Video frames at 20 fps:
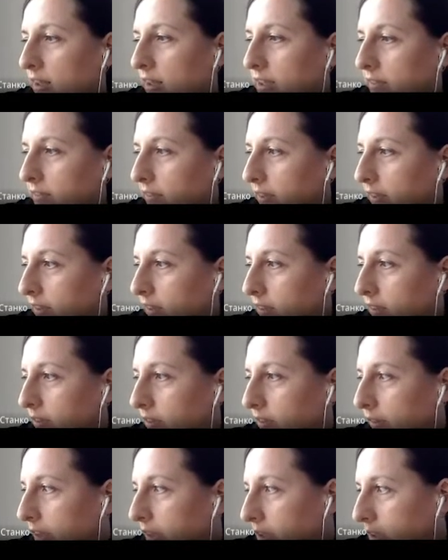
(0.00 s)

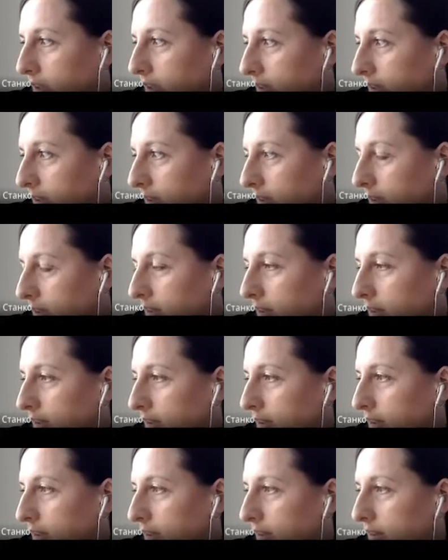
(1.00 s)
different regions
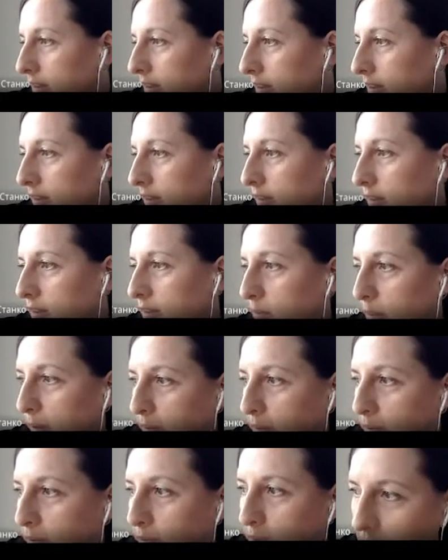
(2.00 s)

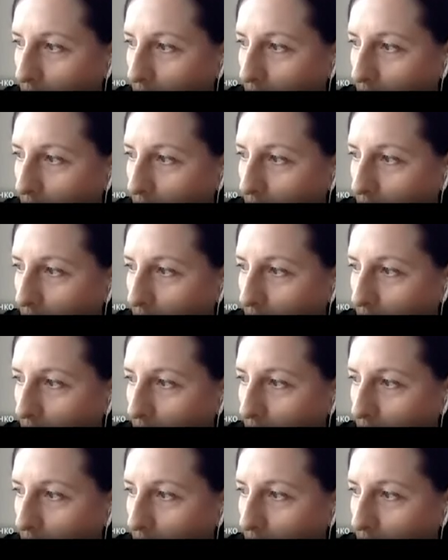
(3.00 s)
about